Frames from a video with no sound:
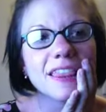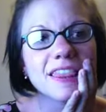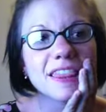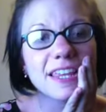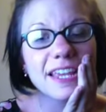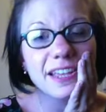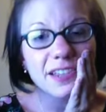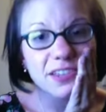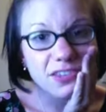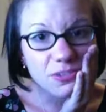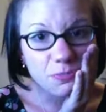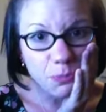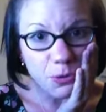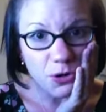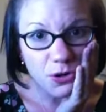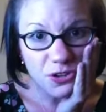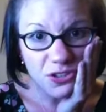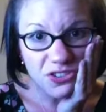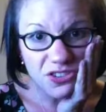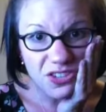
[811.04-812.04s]
this
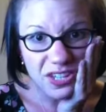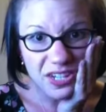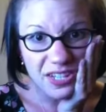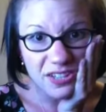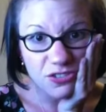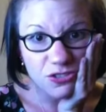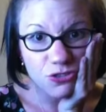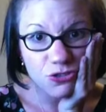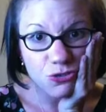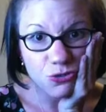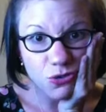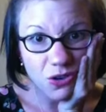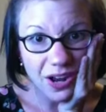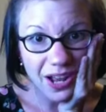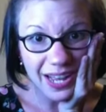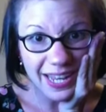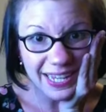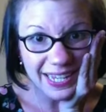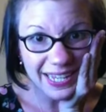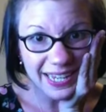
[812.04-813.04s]
person is
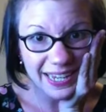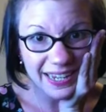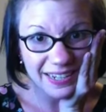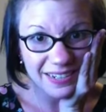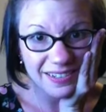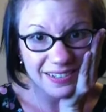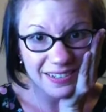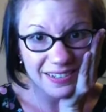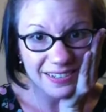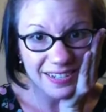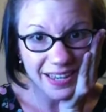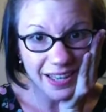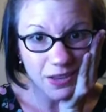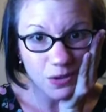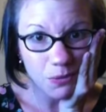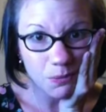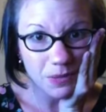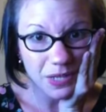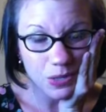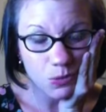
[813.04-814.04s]
trying to
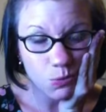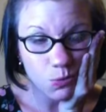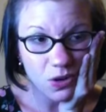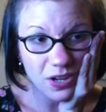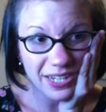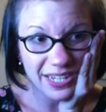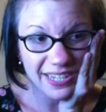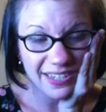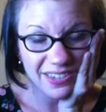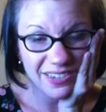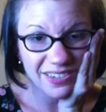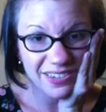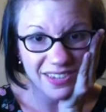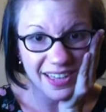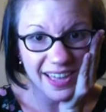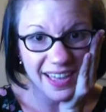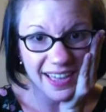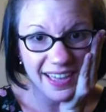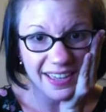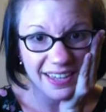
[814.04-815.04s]
tell me what he
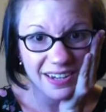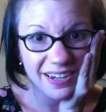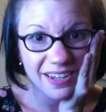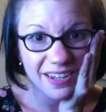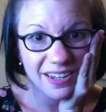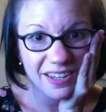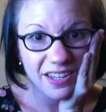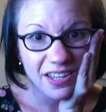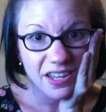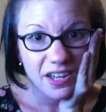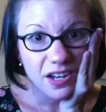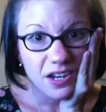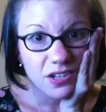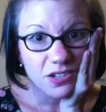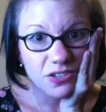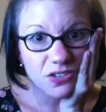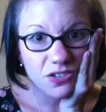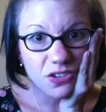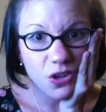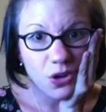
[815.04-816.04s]
said.
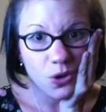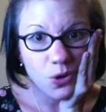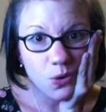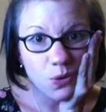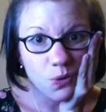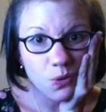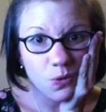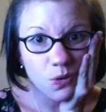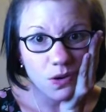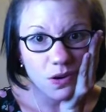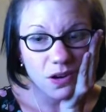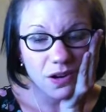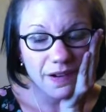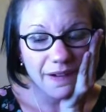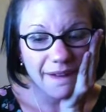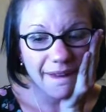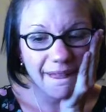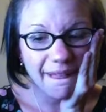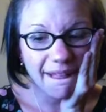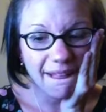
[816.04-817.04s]
So
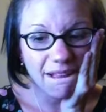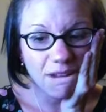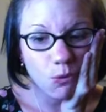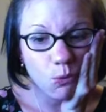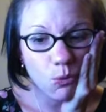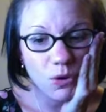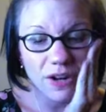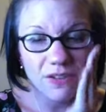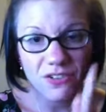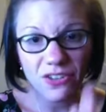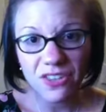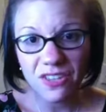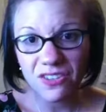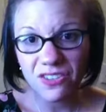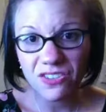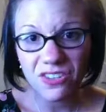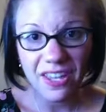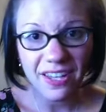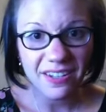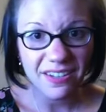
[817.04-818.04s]
whatever
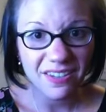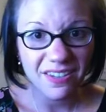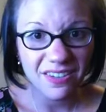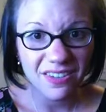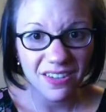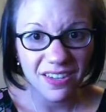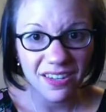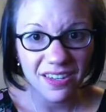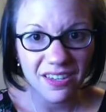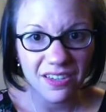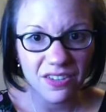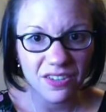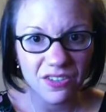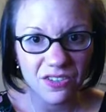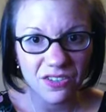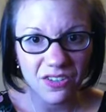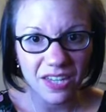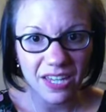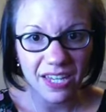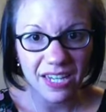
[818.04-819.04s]
this sentence
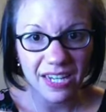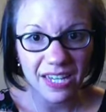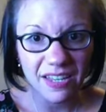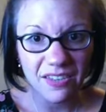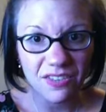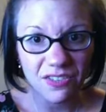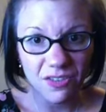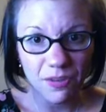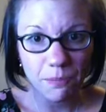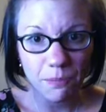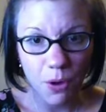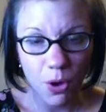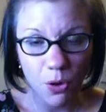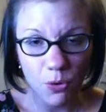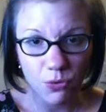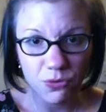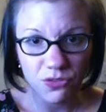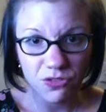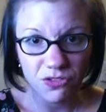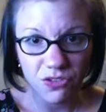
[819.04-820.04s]
is, it is
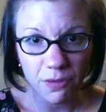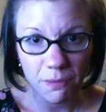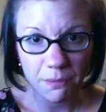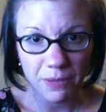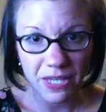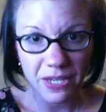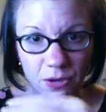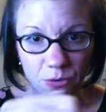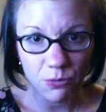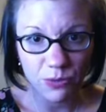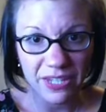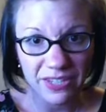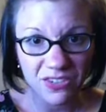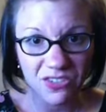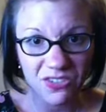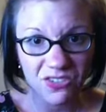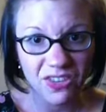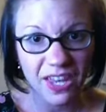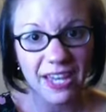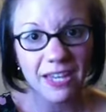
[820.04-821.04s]
supposed to be a
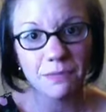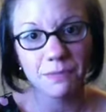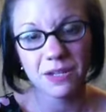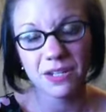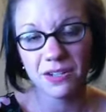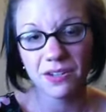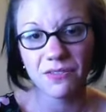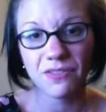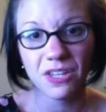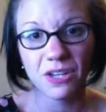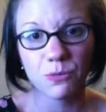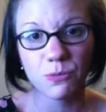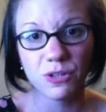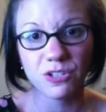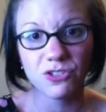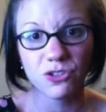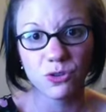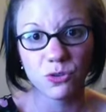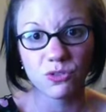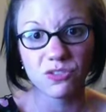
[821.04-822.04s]
restatement of the
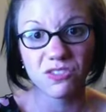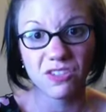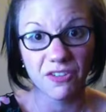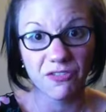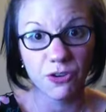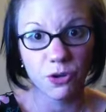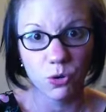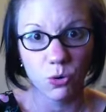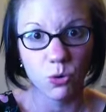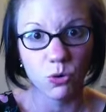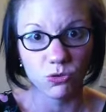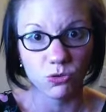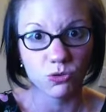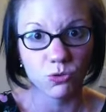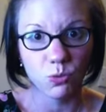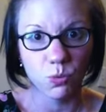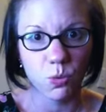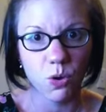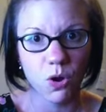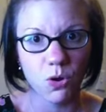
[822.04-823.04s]
original difficult
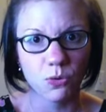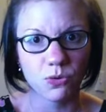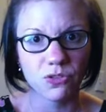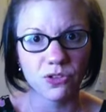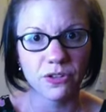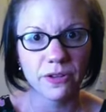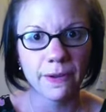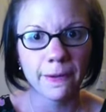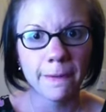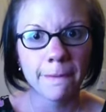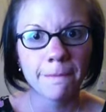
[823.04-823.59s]
quote.